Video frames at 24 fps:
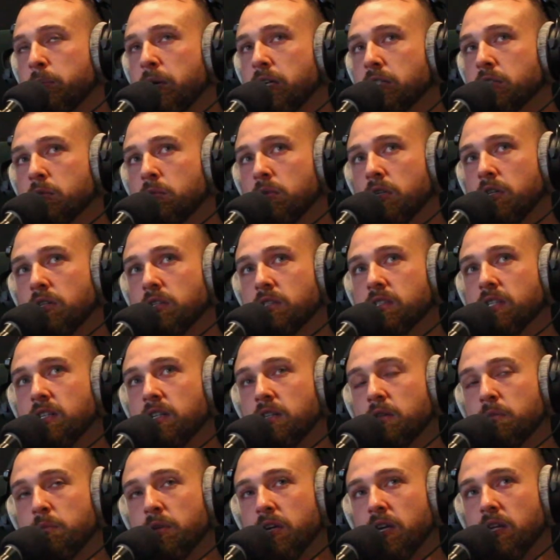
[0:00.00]
back to what you said
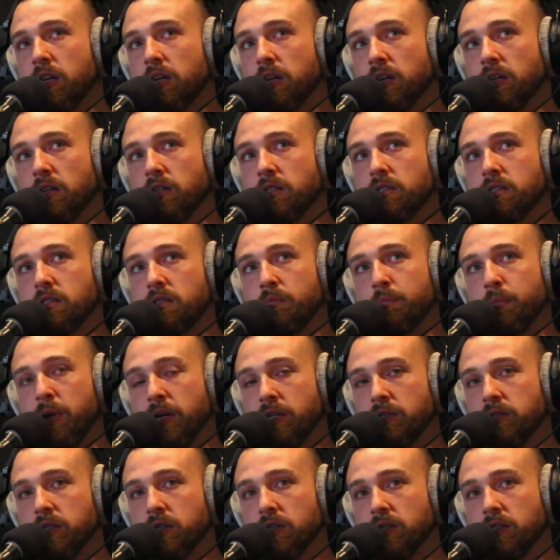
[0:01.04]
in the beginning, it is
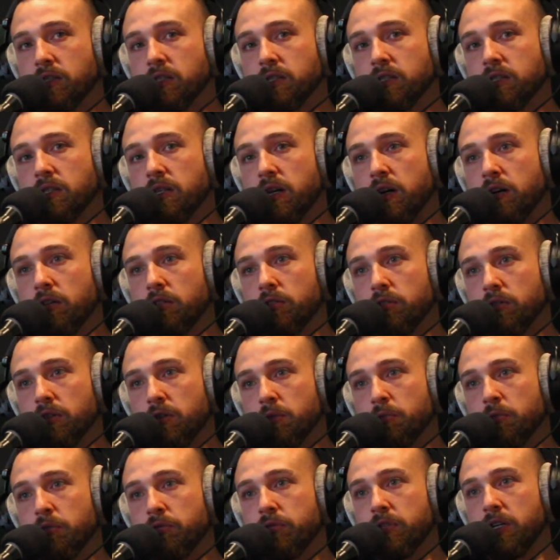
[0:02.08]
basically just an
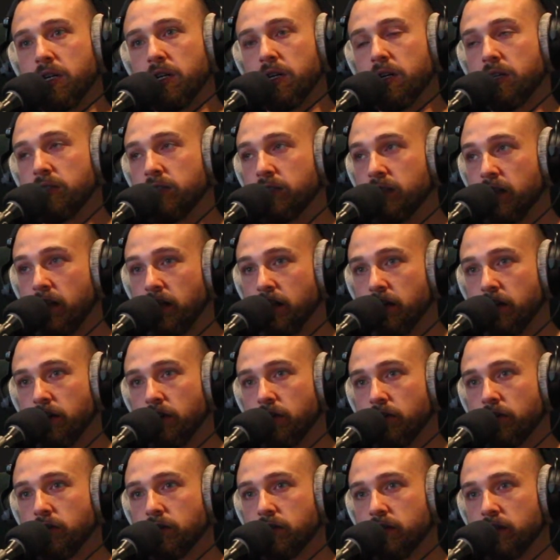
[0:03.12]
algorithm of data
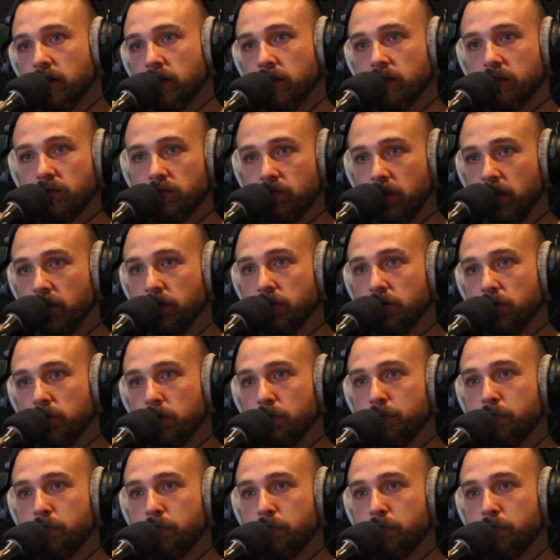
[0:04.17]
nodes that run through a